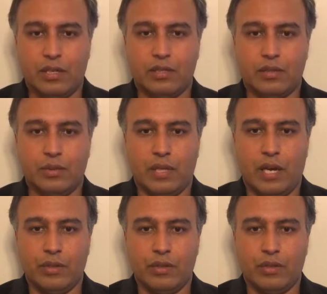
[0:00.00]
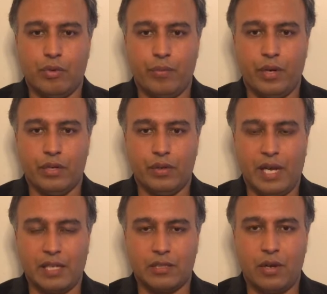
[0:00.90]
to allow the repair to
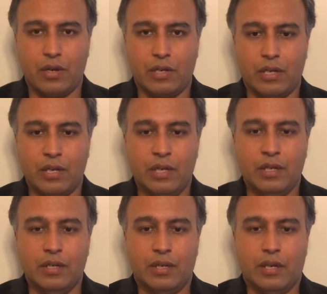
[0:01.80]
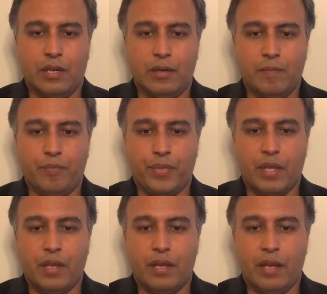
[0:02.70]
last longer,
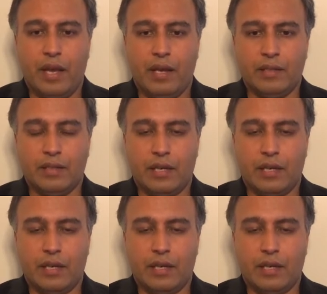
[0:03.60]
and